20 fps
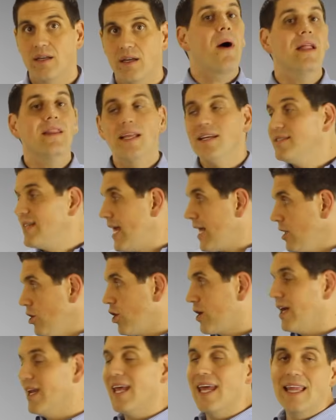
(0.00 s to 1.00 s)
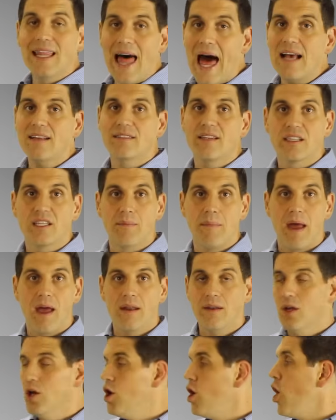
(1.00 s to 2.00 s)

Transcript: But let's take a look at elastic demand.